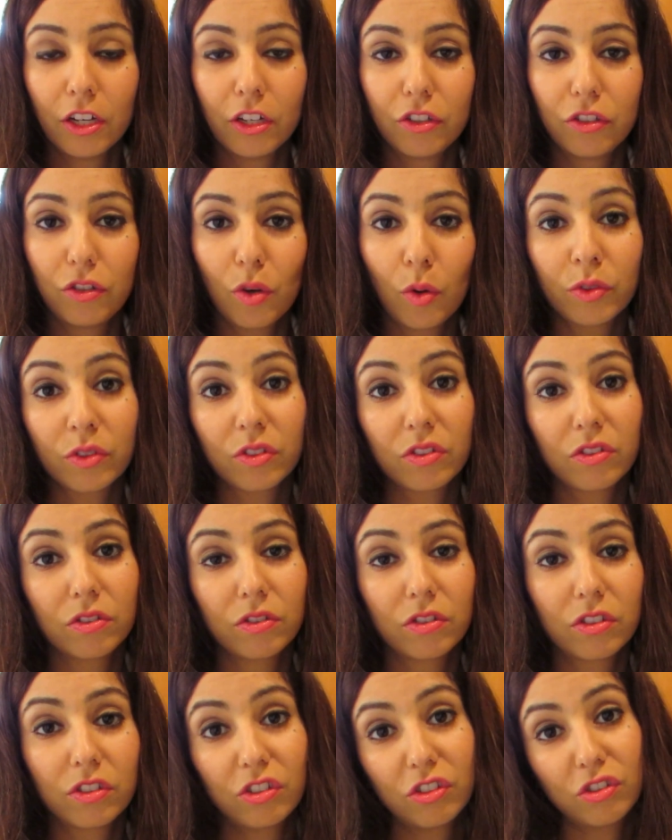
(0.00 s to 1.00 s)
don't
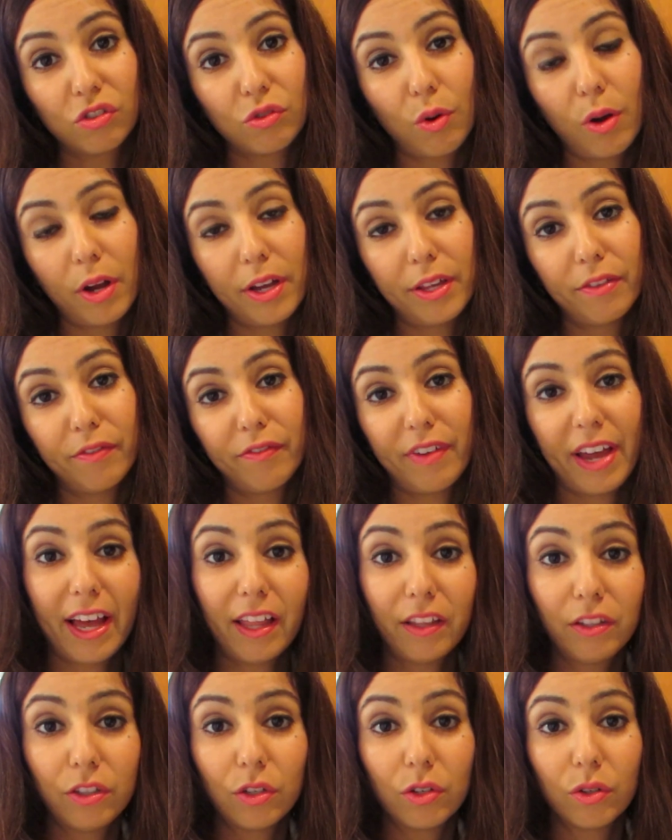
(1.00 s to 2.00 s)
destroy the
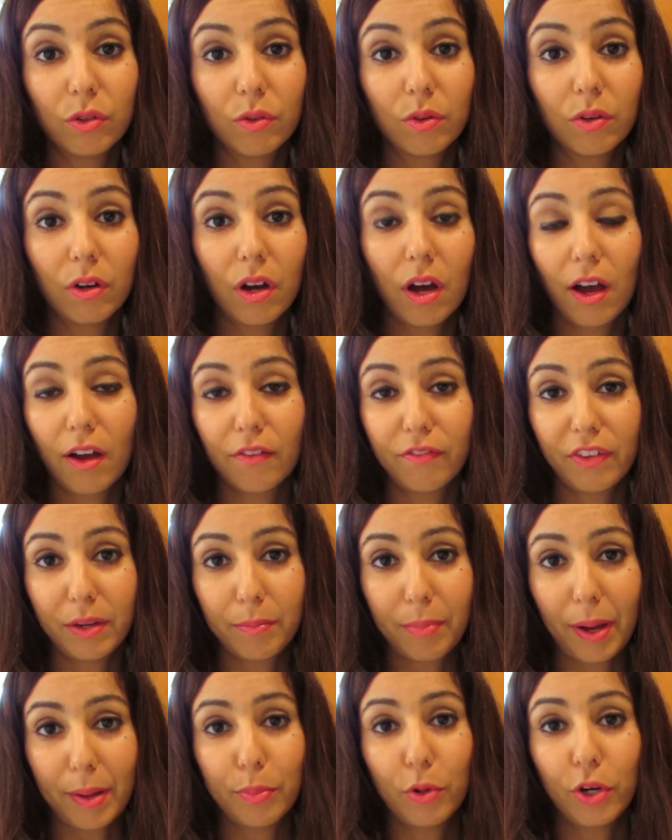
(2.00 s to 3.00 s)
value of
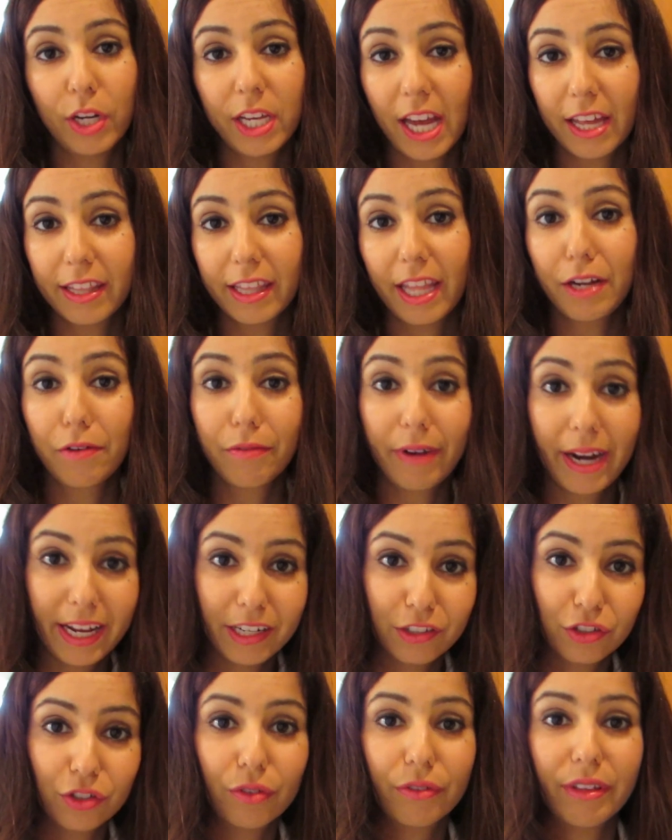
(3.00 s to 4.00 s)
it by putting on like
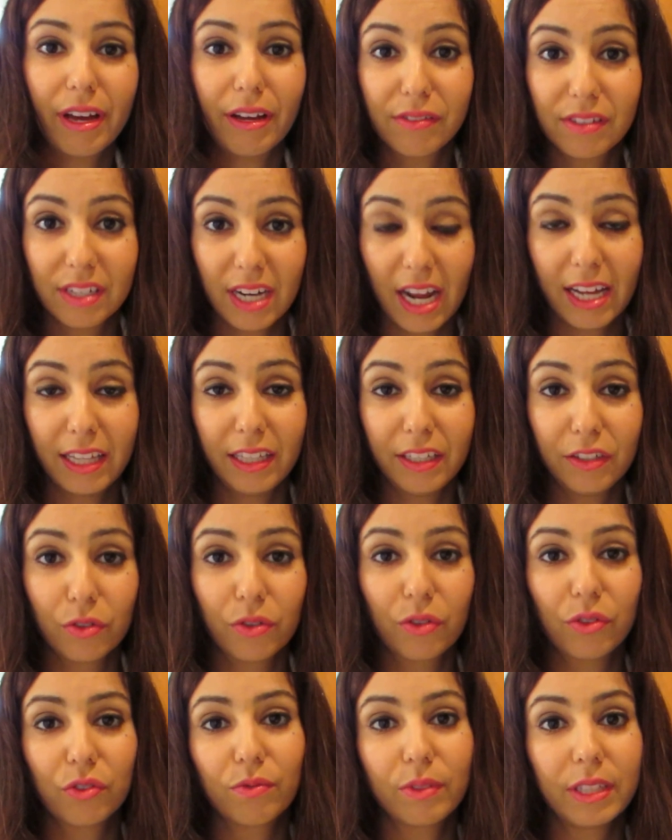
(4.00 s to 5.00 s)
ranch or Thousand Island or
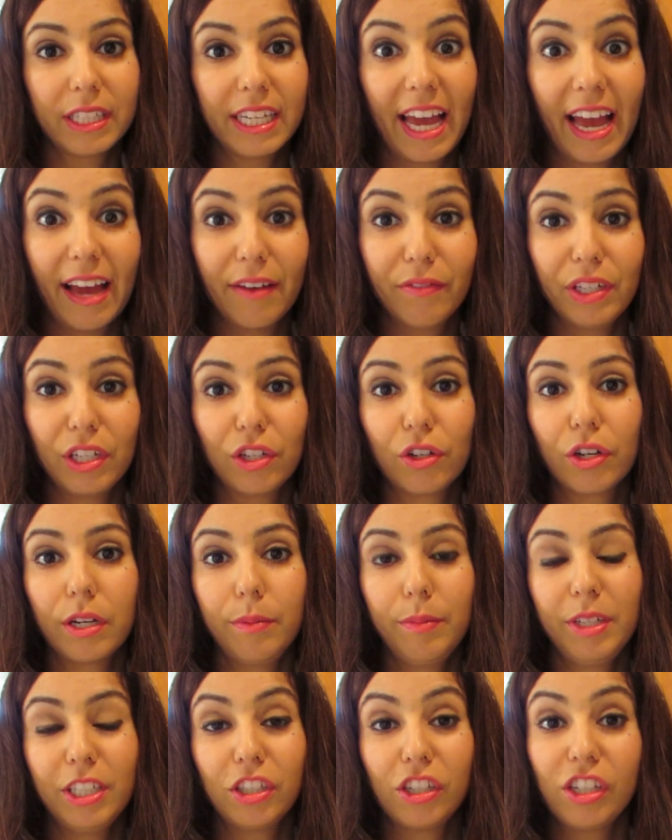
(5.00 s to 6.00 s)
those really heavy,
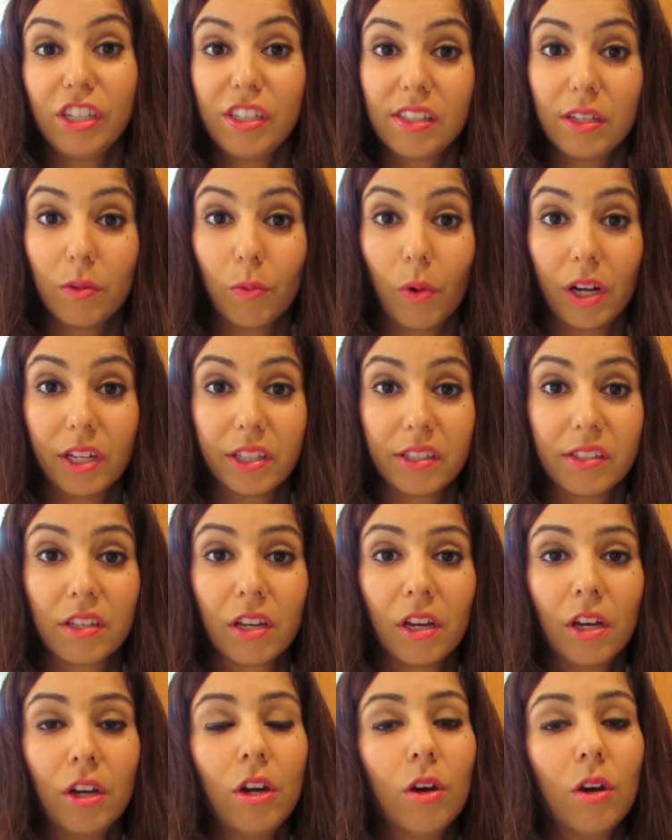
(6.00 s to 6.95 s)
creamy, cheesy ones.